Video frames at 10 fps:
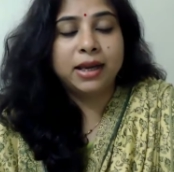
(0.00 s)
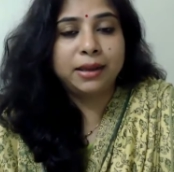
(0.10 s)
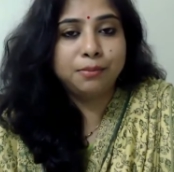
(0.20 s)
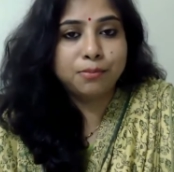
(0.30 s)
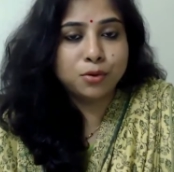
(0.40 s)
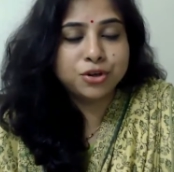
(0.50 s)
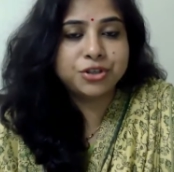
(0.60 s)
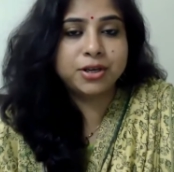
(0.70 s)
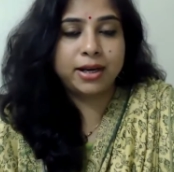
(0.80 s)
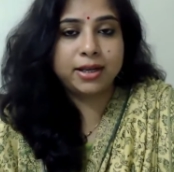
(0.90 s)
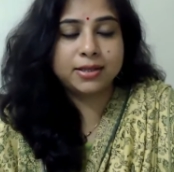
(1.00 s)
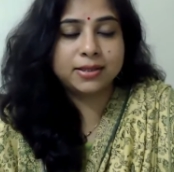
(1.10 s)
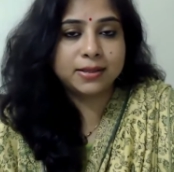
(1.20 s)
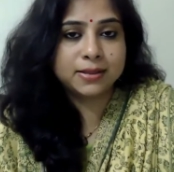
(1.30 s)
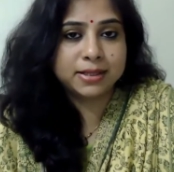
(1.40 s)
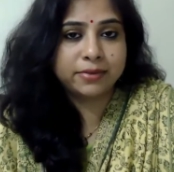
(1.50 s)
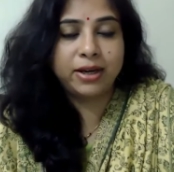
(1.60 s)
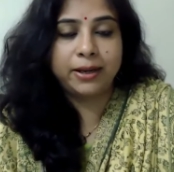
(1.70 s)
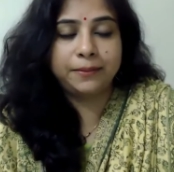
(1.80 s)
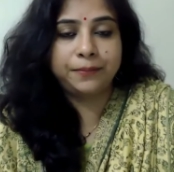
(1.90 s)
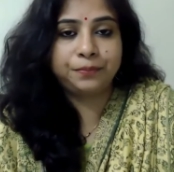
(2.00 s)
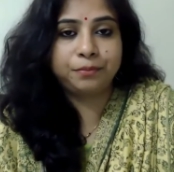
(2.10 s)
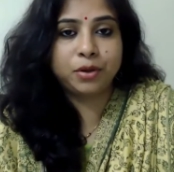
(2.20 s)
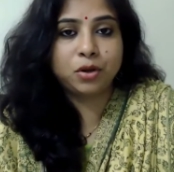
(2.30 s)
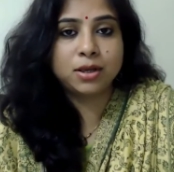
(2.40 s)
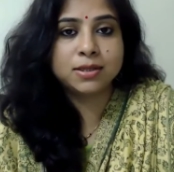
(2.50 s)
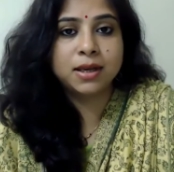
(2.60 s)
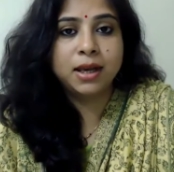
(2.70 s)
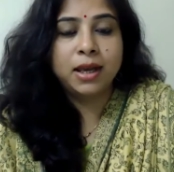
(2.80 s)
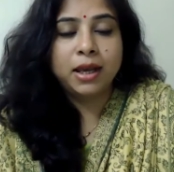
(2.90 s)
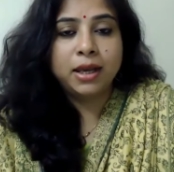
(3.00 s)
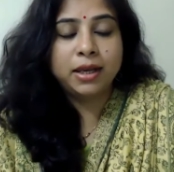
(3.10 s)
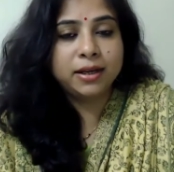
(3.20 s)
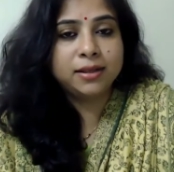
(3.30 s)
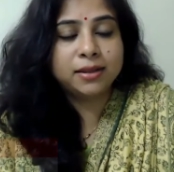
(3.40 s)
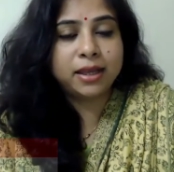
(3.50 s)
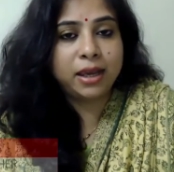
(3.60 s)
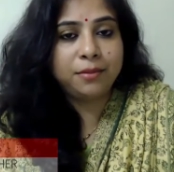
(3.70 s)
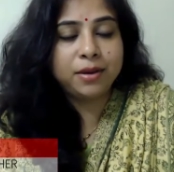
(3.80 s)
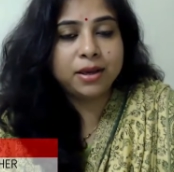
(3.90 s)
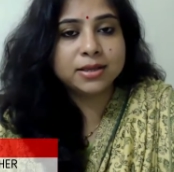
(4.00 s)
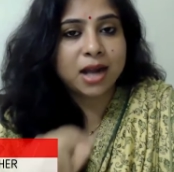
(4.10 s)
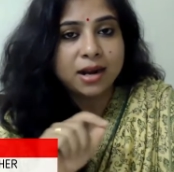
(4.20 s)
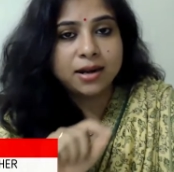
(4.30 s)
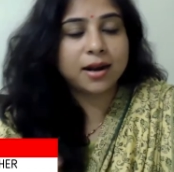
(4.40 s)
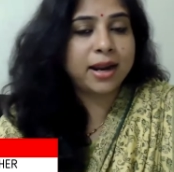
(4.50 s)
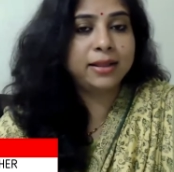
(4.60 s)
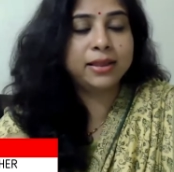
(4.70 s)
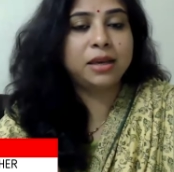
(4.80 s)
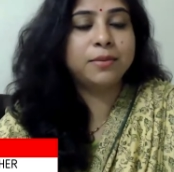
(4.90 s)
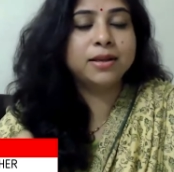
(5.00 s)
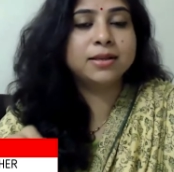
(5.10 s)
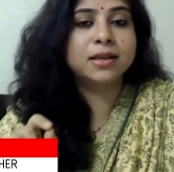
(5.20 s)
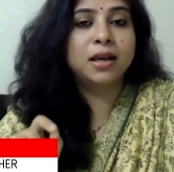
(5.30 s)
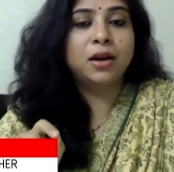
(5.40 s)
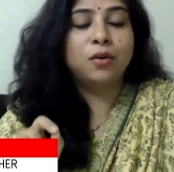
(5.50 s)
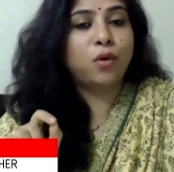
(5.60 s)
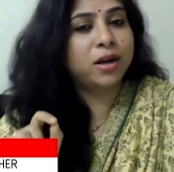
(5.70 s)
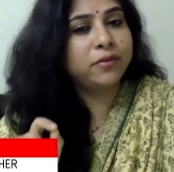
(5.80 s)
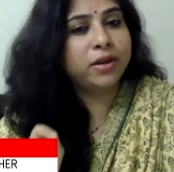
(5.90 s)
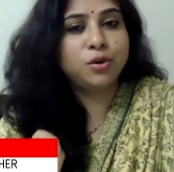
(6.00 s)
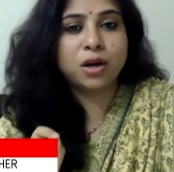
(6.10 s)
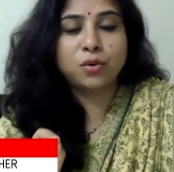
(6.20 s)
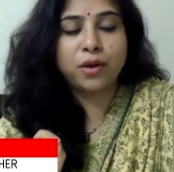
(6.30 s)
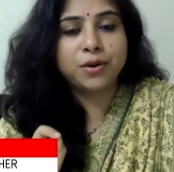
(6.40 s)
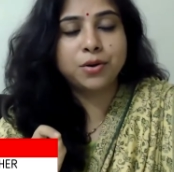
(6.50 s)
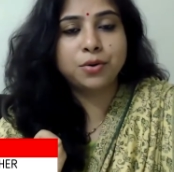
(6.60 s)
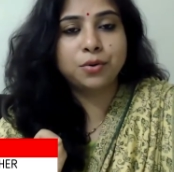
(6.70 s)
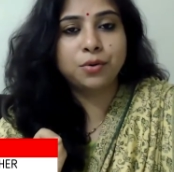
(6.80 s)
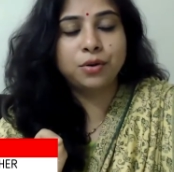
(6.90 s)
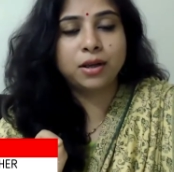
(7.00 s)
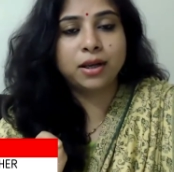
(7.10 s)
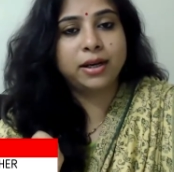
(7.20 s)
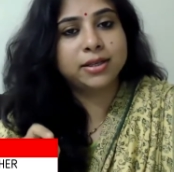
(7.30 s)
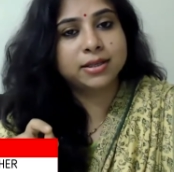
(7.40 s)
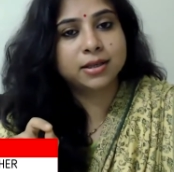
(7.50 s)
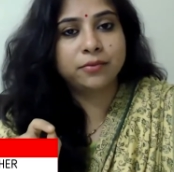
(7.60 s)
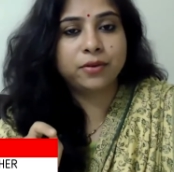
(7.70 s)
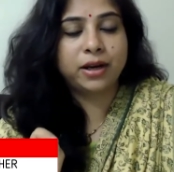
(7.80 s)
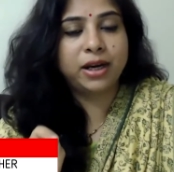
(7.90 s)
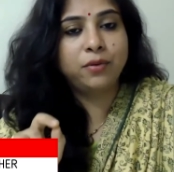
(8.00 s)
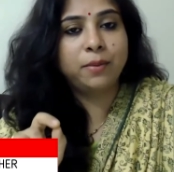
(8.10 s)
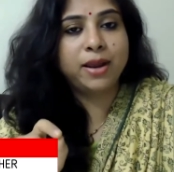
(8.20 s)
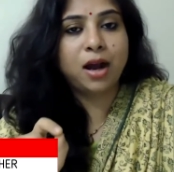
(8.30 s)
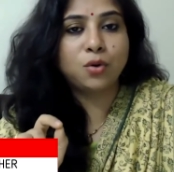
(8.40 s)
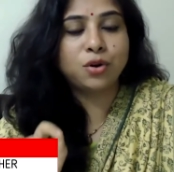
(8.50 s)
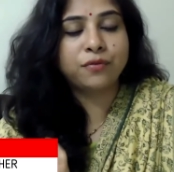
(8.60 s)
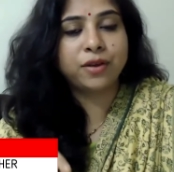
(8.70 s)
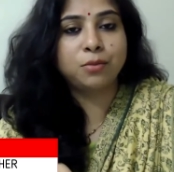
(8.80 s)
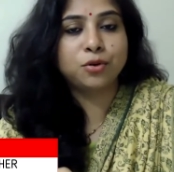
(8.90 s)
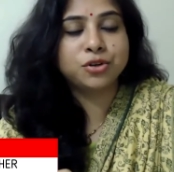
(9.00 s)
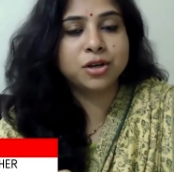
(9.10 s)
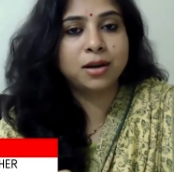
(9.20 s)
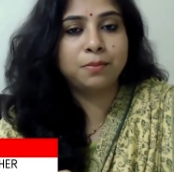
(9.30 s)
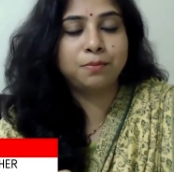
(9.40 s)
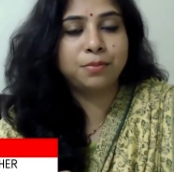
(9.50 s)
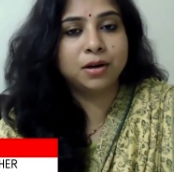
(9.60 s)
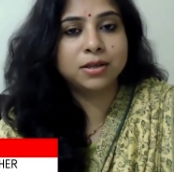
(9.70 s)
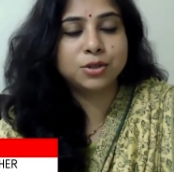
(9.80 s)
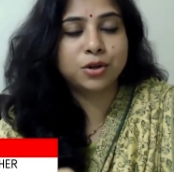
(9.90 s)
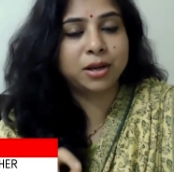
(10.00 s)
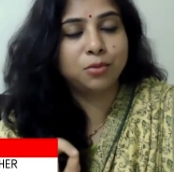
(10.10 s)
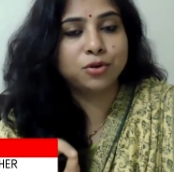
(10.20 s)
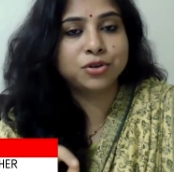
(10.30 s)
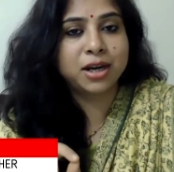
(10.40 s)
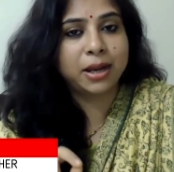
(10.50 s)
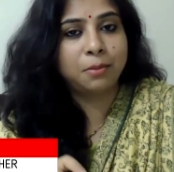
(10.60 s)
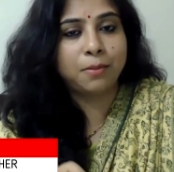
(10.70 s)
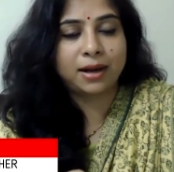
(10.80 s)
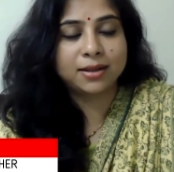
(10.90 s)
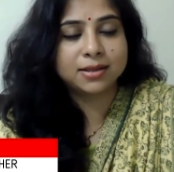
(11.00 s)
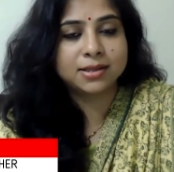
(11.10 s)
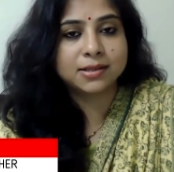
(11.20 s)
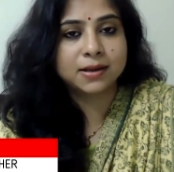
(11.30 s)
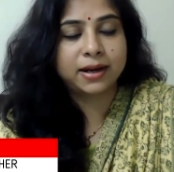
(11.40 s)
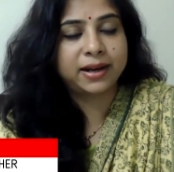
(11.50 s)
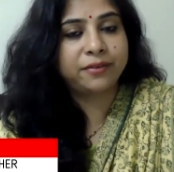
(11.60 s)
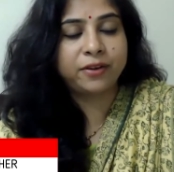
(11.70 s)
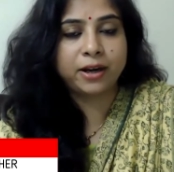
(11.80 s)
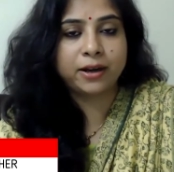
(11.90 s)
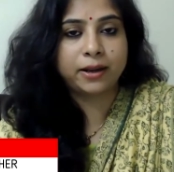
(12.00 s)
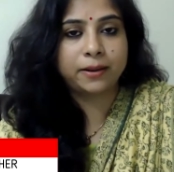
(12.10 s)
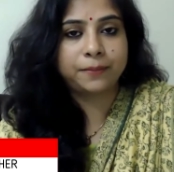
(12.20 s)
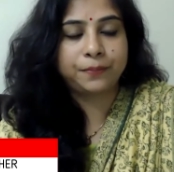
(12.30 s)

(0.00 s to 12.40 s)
emotionally, sensitively, because here the underlying theme is, whatever you are going to do, it will be out of emotional burst or emotional imbalance, definitely.